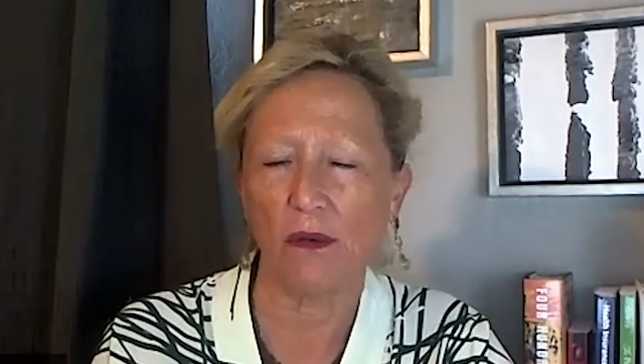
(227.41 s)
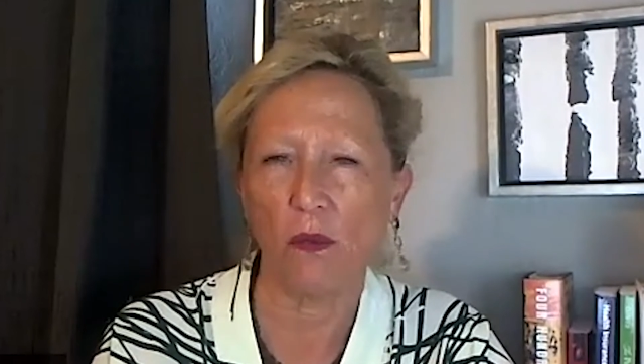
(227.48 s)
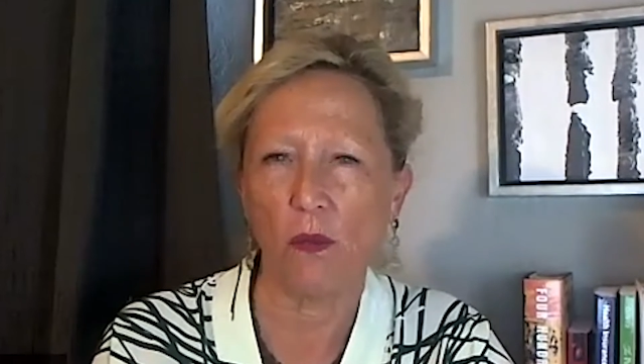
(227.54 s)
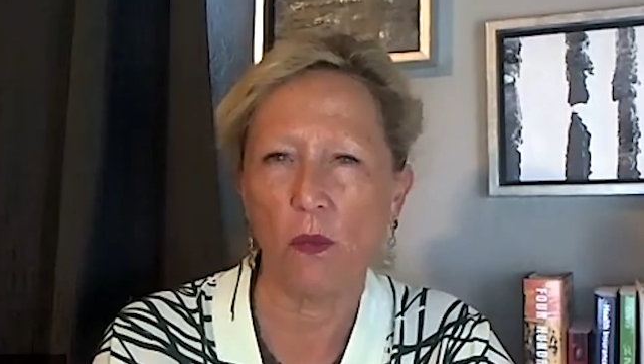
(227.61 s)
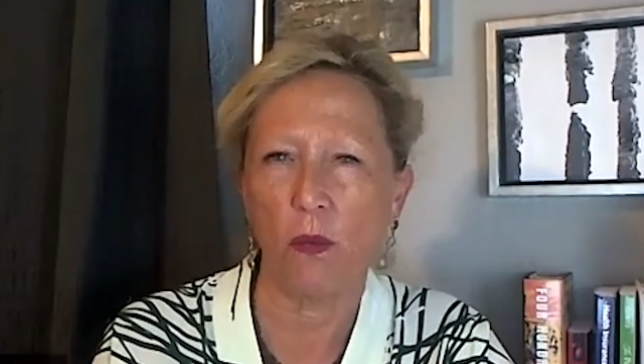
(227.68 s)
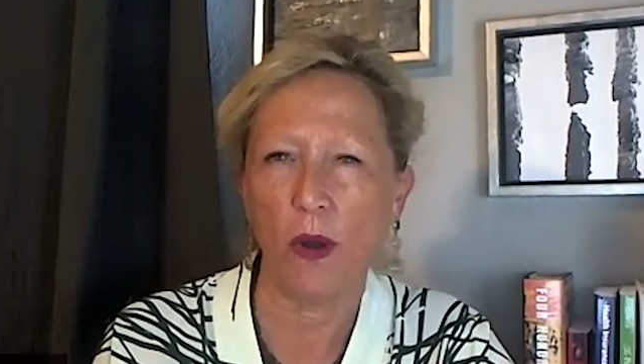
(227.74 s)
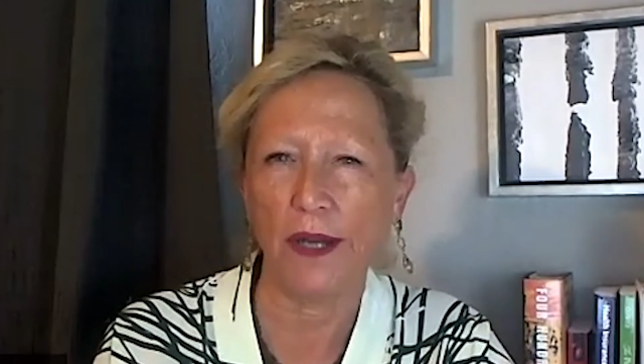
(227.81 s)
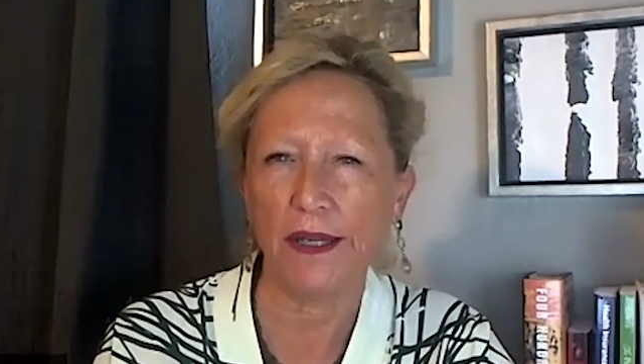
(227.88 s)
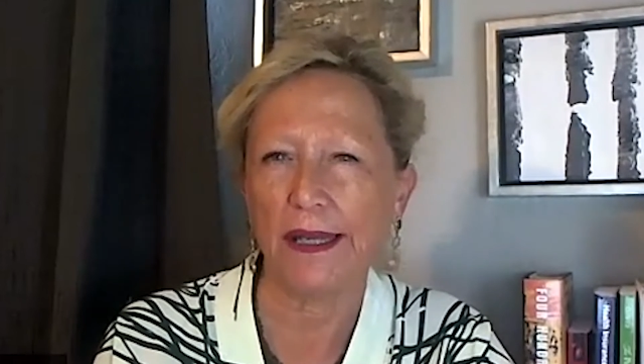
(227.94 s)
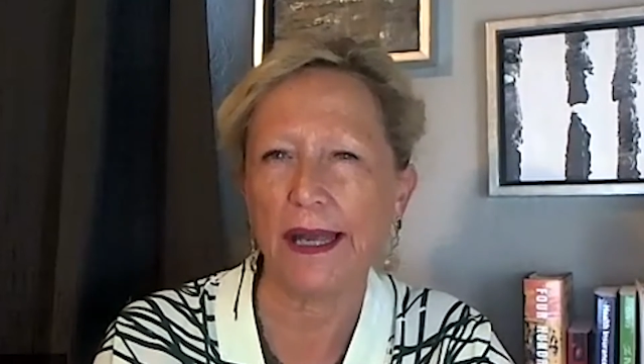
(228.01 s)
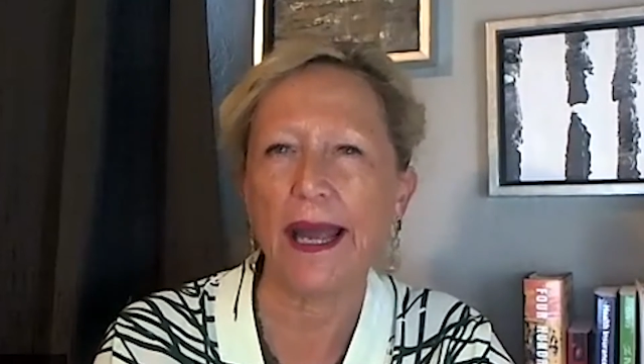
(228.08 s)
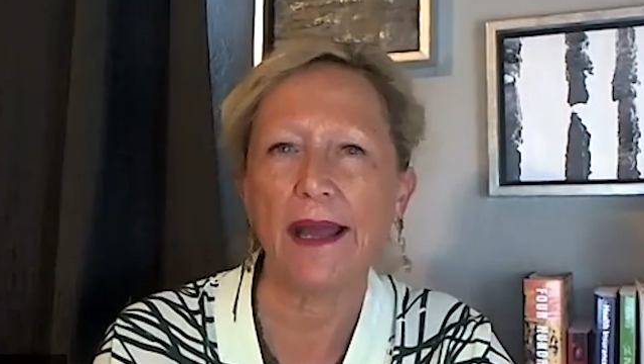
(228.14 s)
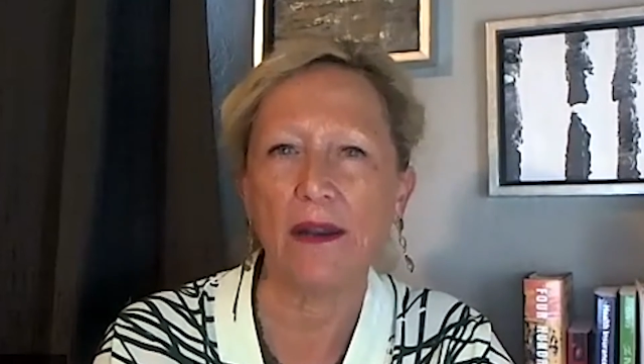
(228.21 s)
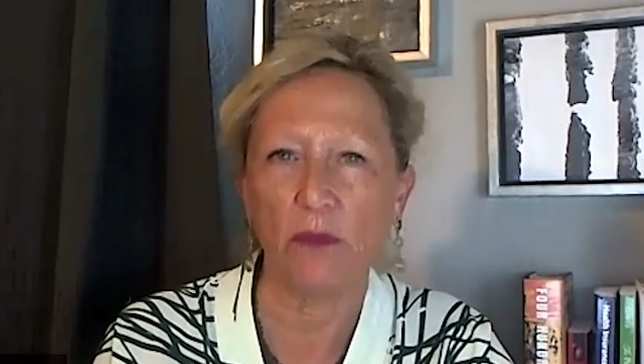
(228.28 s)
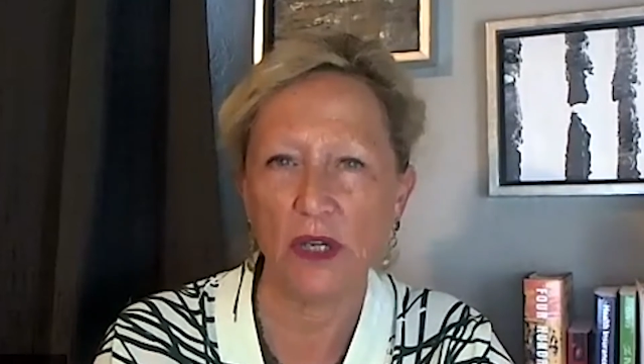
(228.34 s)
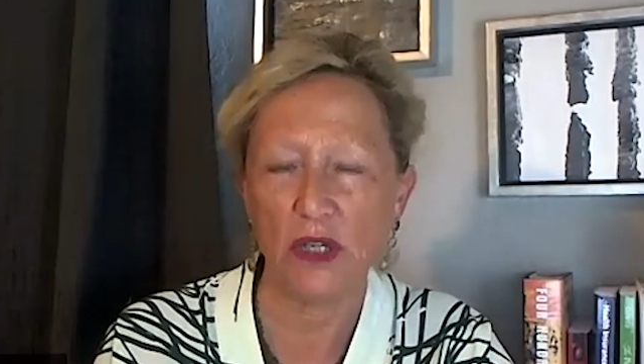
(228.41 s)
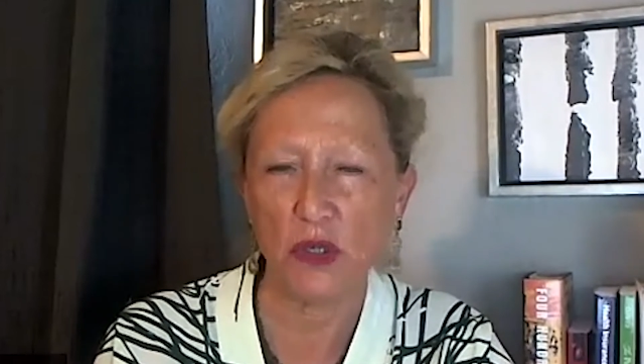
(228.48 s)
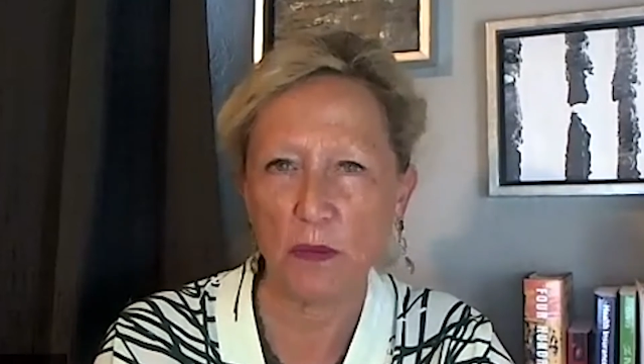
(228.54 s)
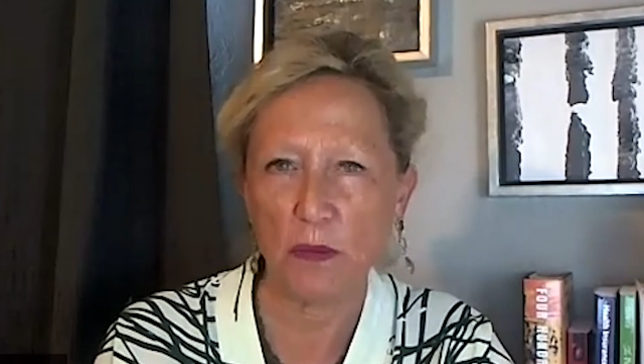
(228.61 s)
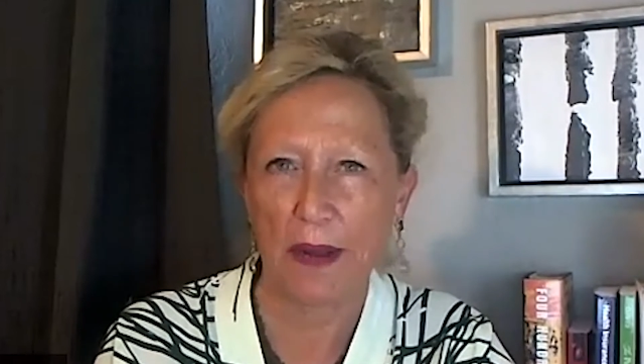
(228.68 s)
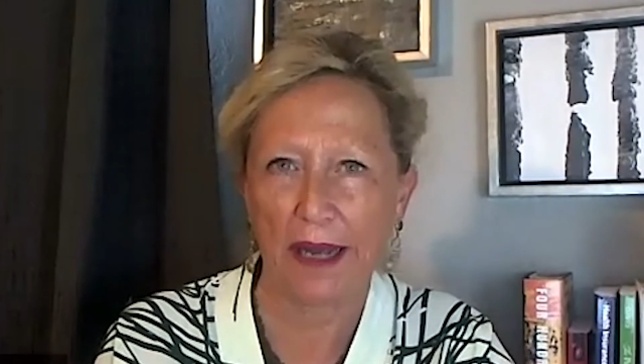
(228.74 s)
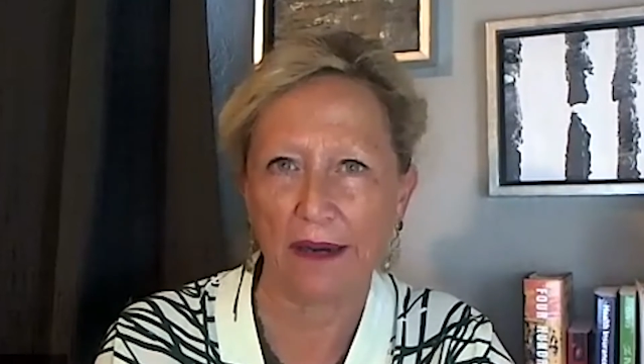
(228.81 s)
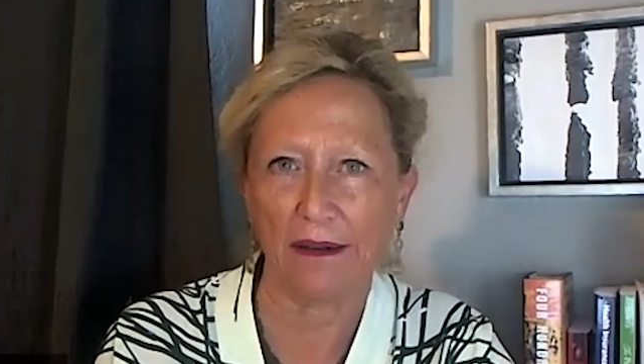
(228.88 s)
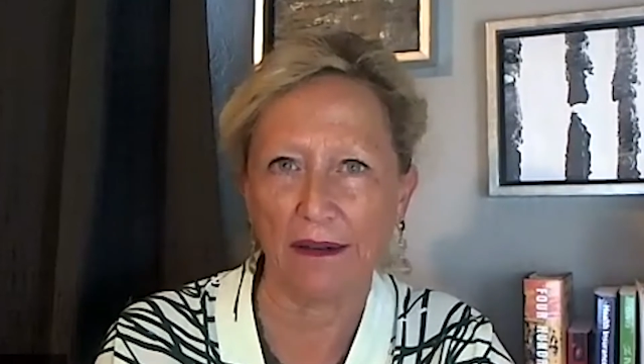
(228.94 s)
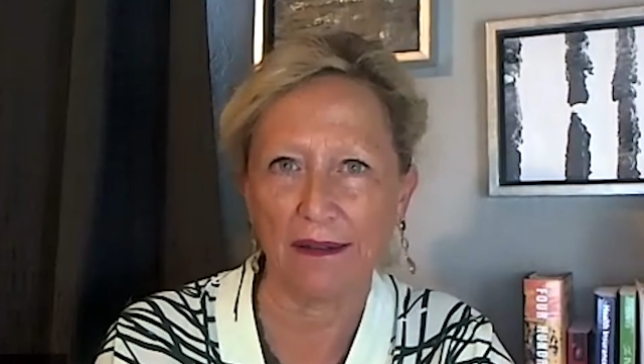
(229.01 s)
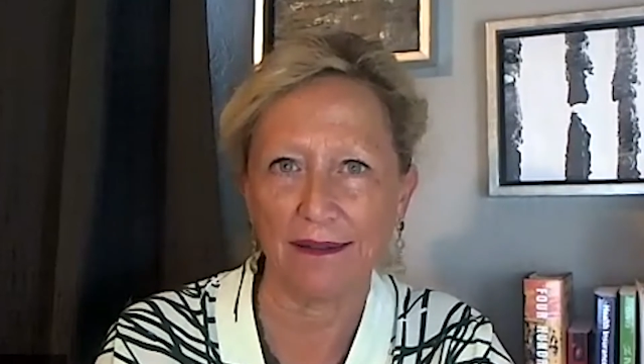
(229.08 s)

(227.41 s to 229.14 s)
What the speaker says: What can we do better?